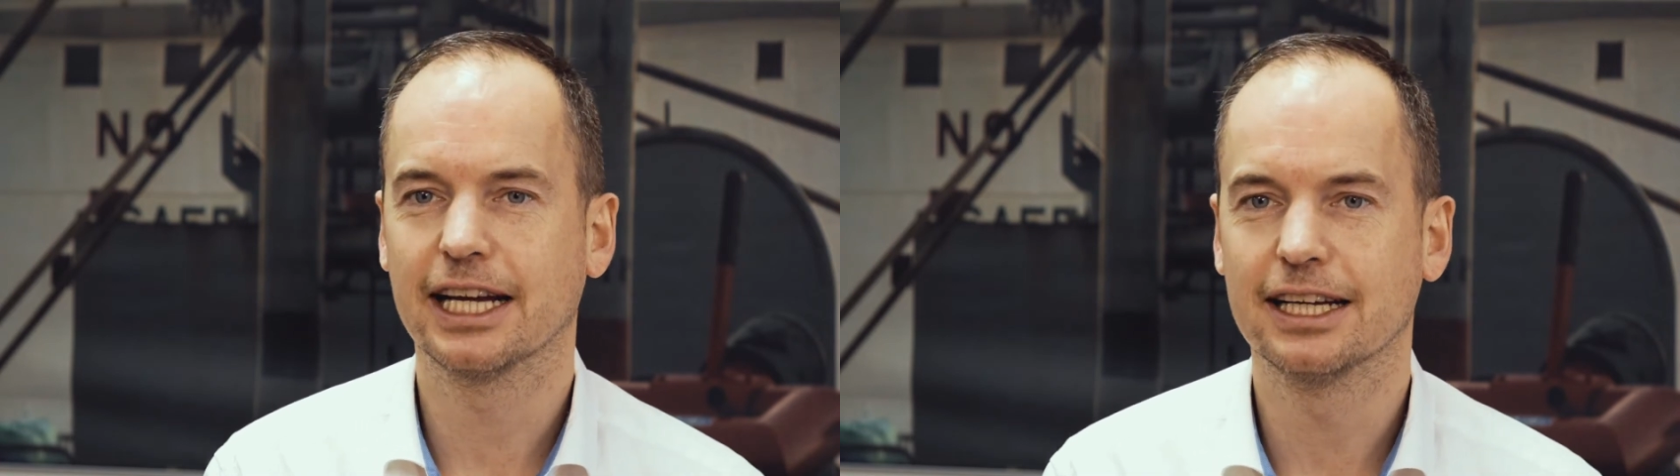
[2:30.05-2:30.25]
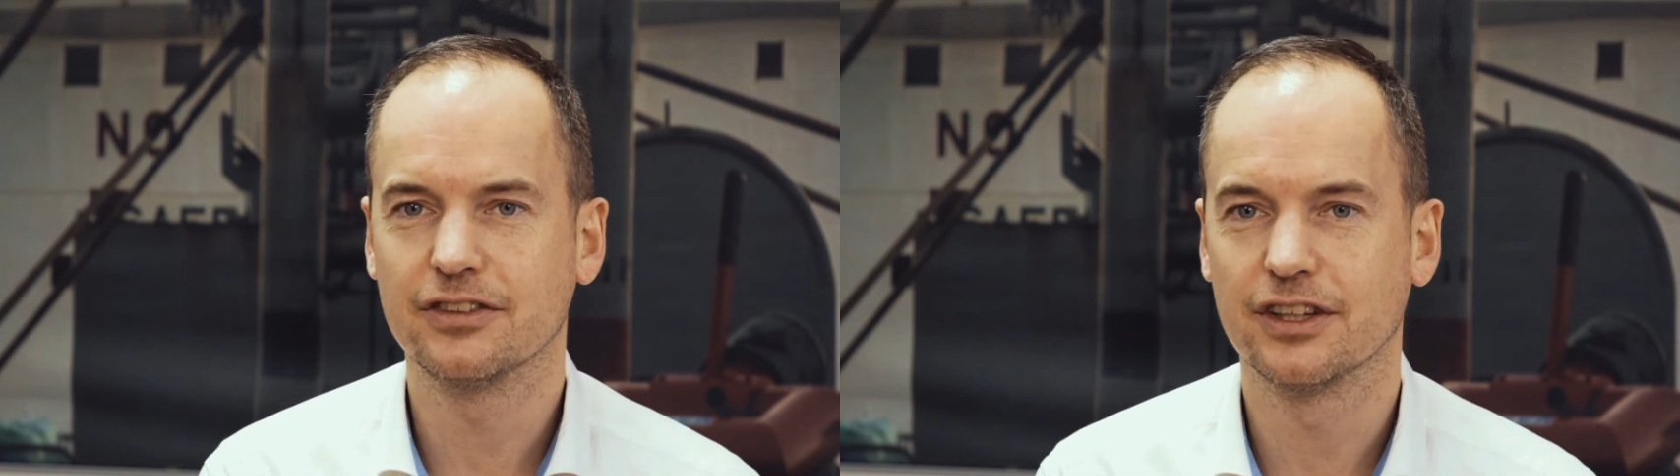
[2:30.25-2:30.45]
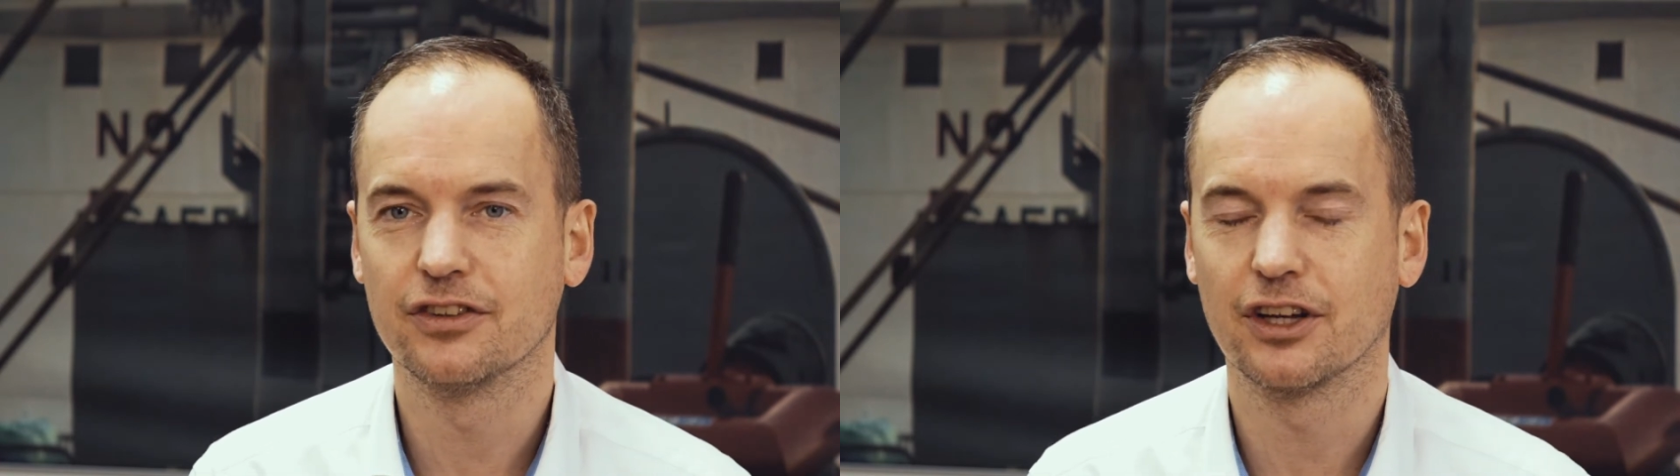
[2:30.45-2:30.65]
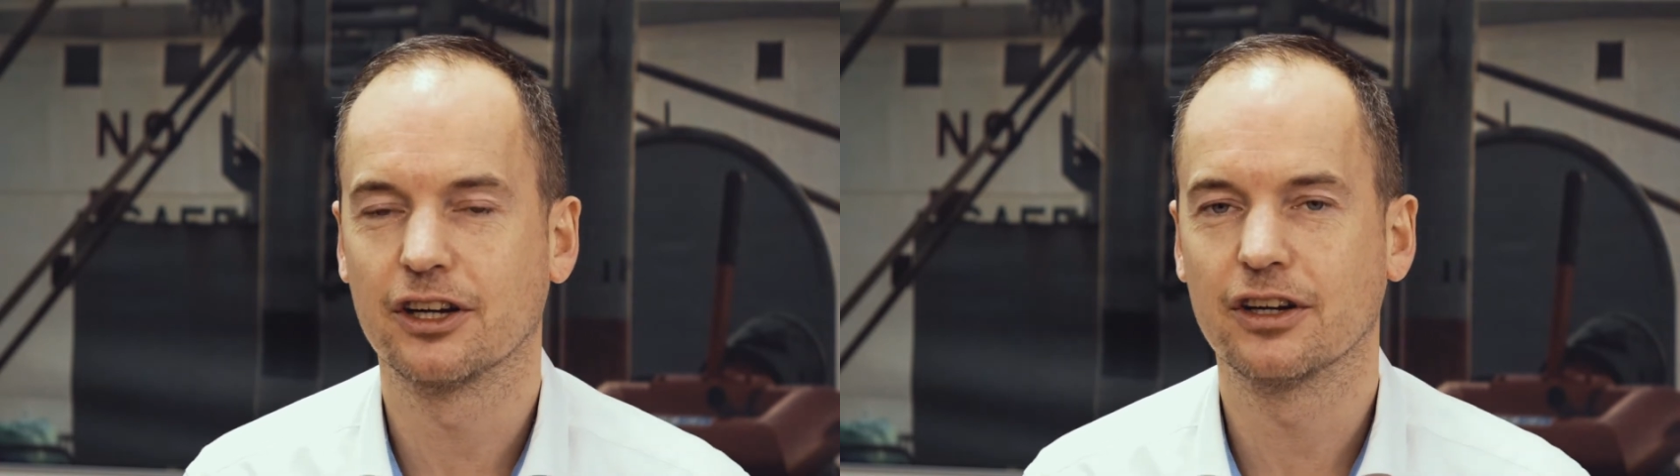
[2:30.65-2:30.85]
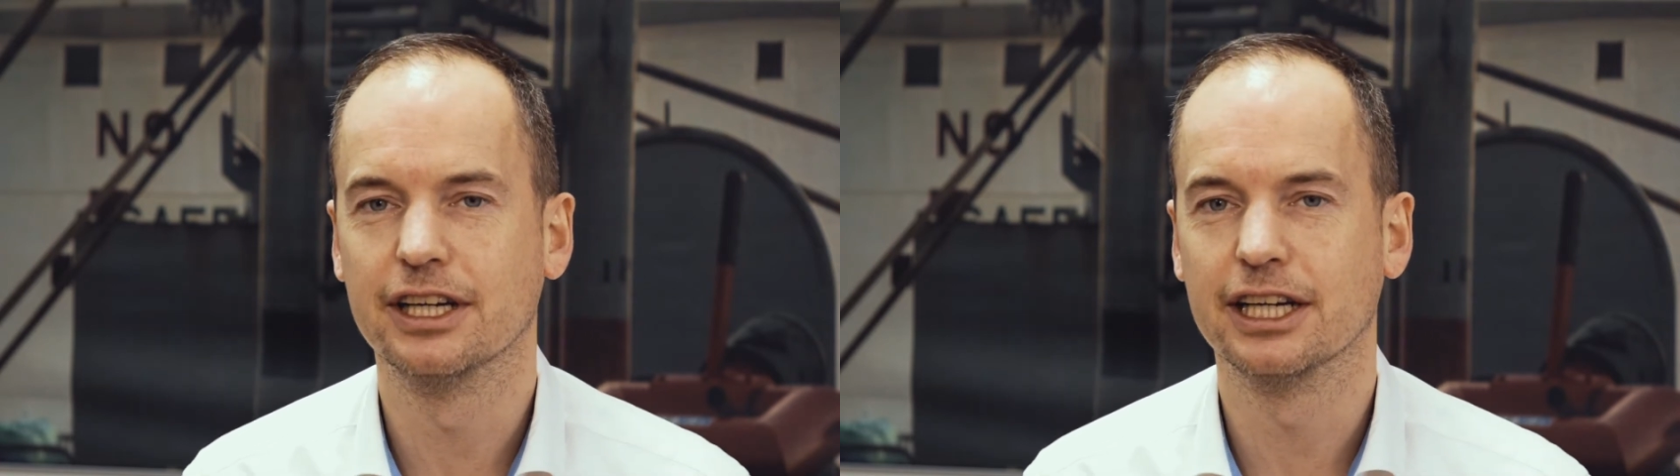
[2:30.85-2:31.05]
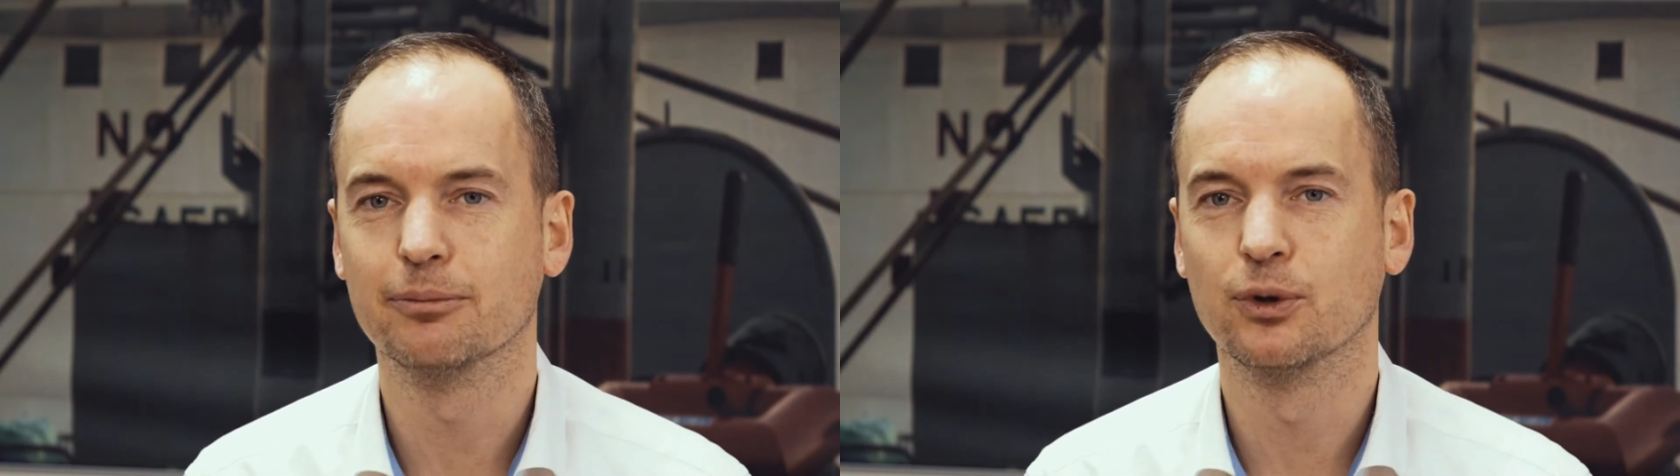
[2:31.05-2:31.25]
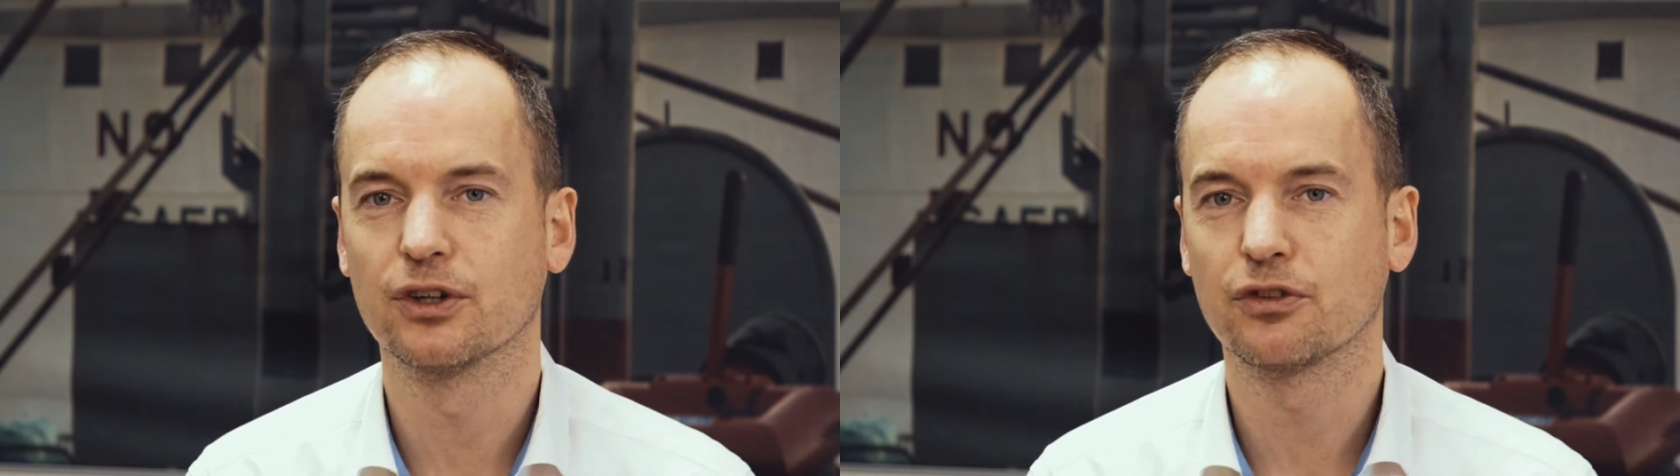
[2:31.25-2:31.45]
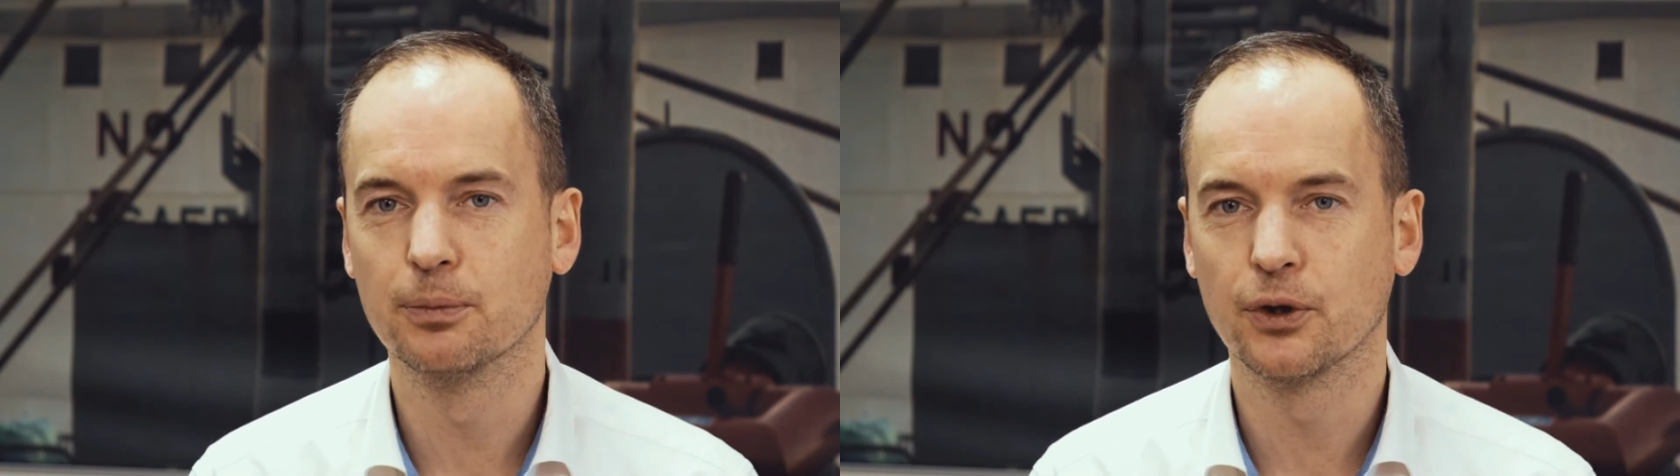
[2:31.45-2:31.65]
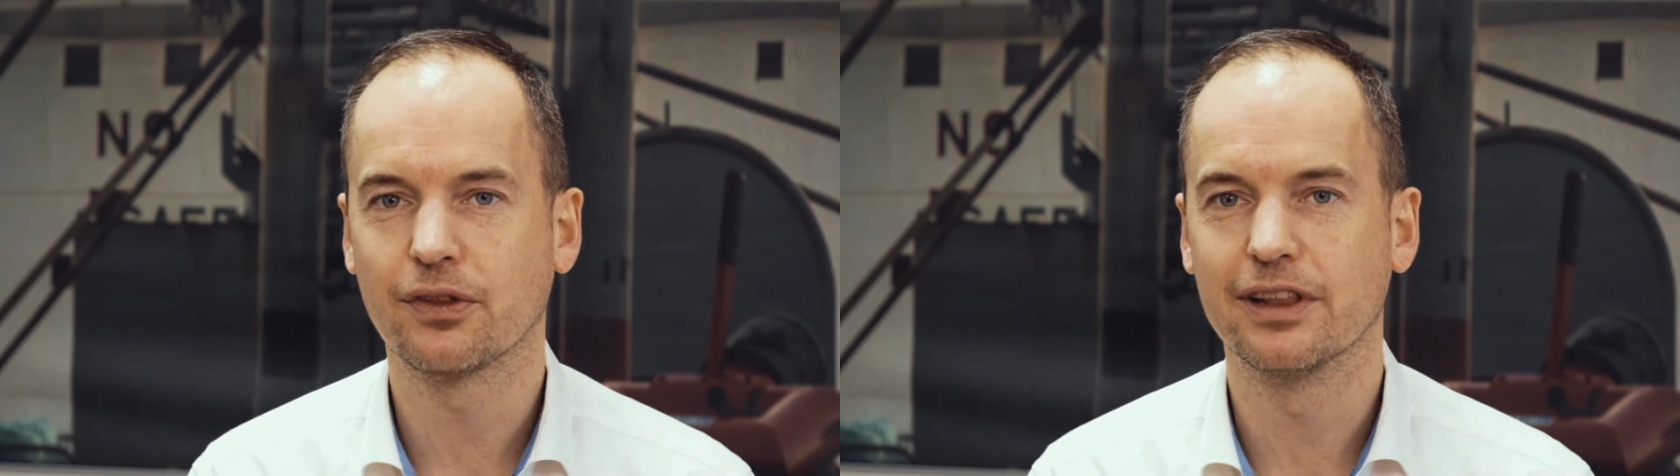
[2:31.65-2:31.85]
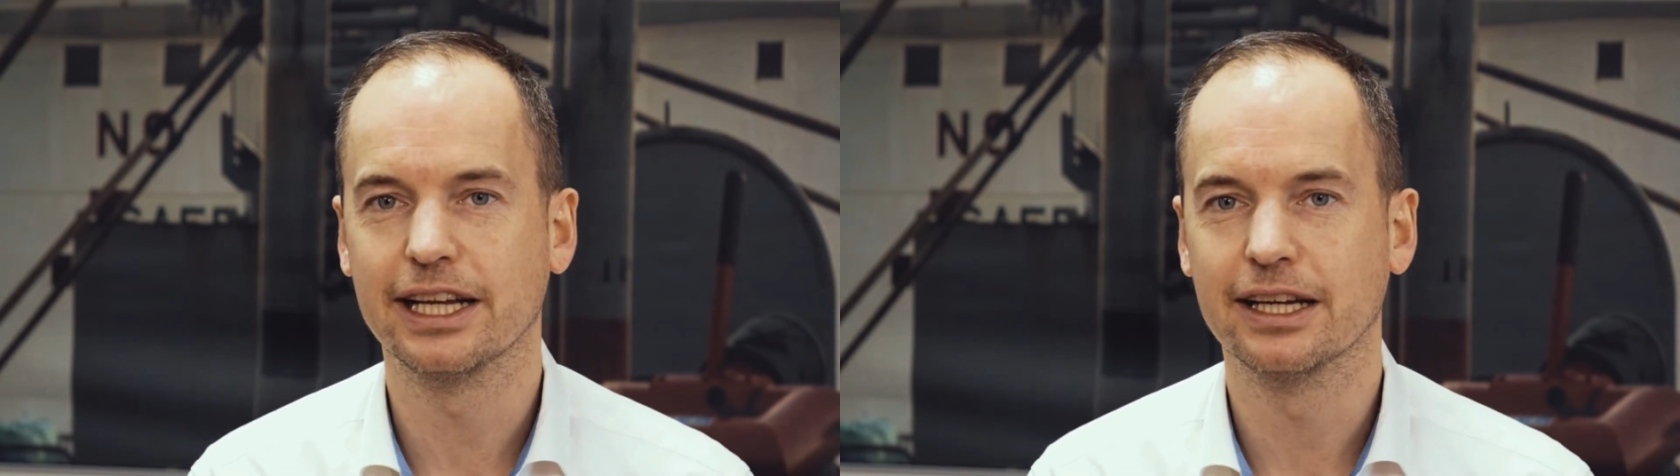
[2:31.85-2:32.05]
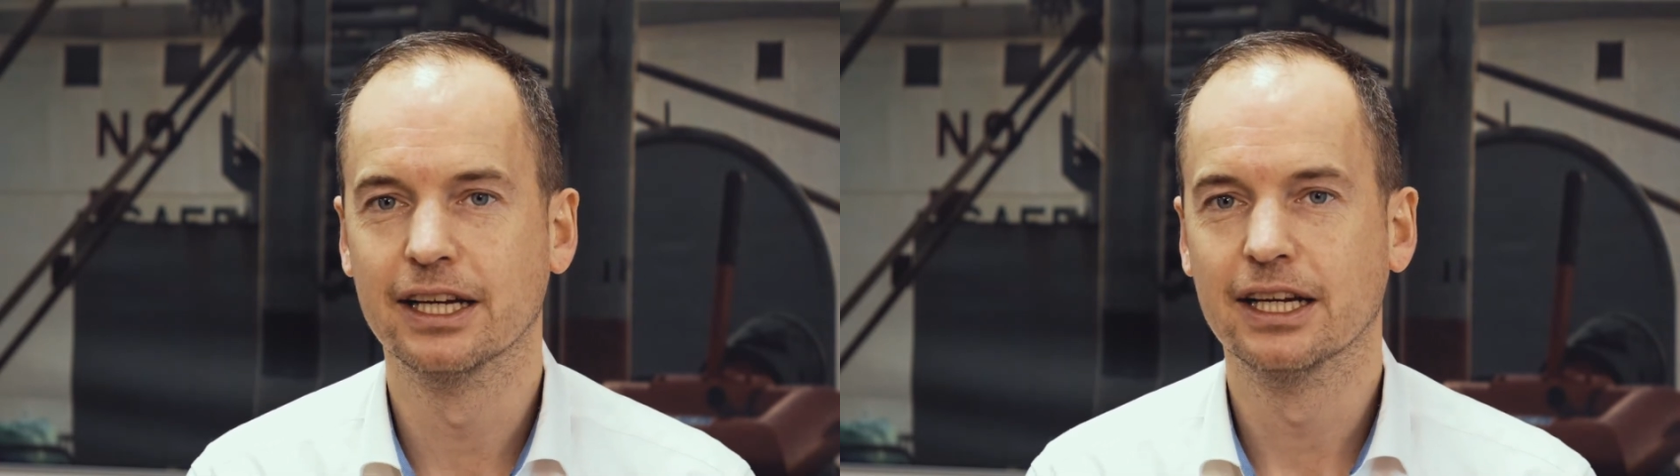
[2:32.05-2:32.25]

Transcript: engines are running more smoothly.